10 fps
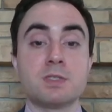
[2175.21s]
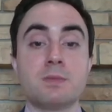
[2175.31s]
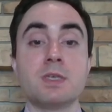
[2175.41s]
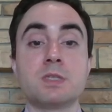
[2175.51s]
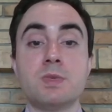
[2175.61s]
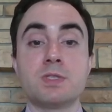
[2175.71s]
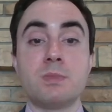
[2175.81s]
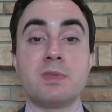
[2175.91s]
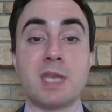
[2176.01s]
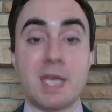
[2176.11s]
There must be
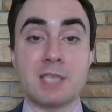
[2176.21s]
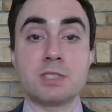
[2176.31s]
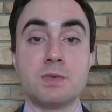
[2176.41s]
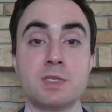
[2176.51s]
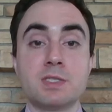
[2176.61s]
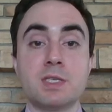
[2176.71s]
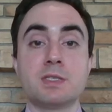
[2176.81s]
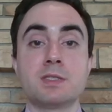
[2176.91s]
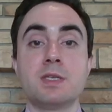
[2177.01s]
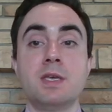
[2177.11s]
something that has to
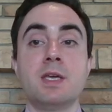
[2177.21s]
exist